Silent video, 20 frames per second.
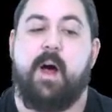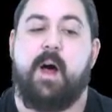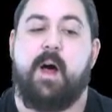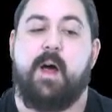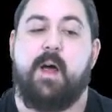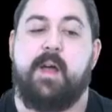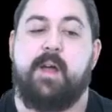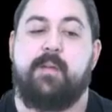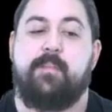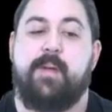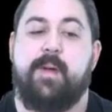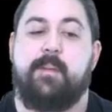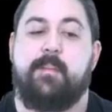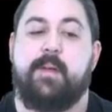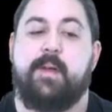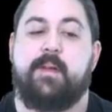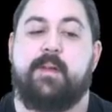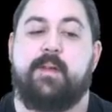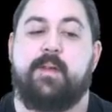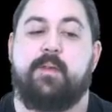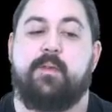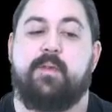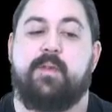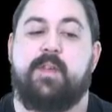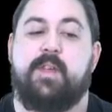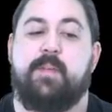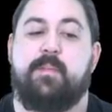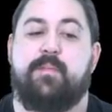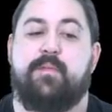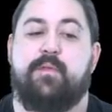which is itself
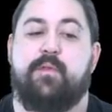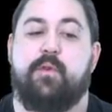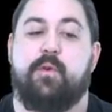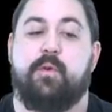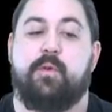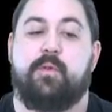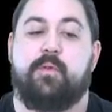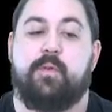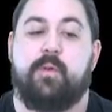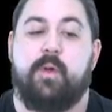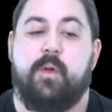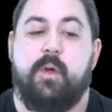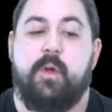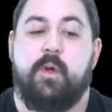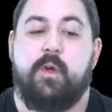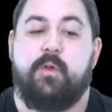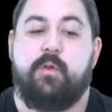of the float type.